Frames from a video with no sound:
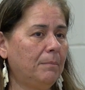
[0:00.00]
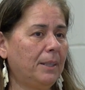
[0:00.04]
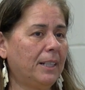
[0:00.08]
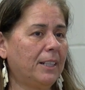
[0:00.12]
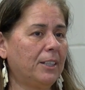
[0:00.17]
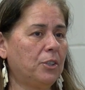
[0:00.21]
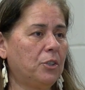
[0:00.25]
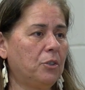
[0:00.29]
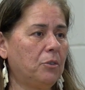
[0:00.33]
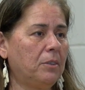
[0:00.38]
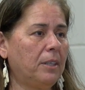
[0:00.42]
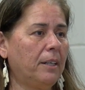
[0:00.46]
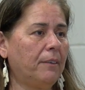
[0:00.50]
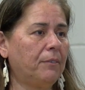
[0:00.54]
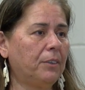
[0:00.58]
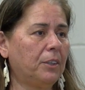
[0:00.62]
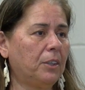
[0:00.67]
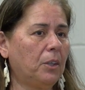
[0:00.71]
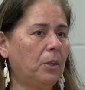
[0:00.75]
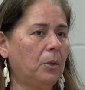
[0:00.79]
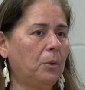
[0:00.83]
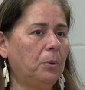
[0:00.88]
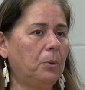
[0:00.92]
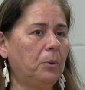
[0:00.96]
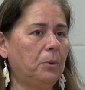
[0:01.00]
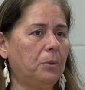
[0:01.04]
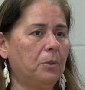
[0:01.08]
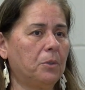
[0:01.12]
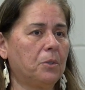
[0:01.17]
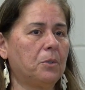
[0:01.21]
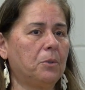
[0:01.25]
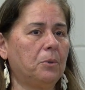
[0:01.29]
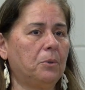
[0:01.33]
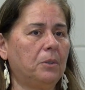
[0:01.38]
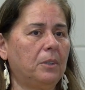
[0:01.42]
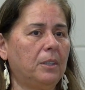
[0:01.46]
because you never know who
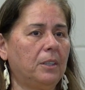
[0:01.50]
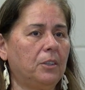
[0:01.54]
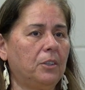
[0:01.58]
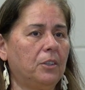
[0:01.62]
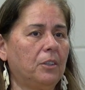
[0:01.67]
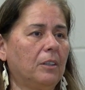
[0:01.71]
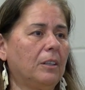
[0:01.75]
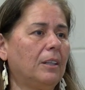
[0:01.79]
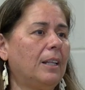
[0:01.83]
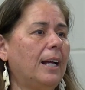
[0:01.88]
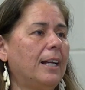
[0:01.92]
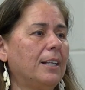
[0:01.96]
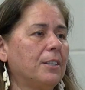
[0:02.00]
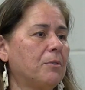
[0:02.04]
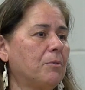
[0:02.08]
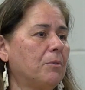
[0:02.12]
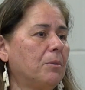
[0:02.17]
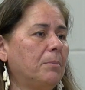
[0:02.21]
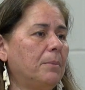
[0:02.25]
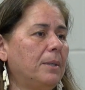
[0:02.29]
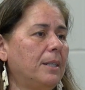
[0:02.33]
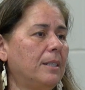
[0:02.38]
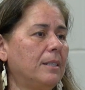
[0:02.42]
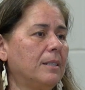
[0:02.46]
the student in your classroom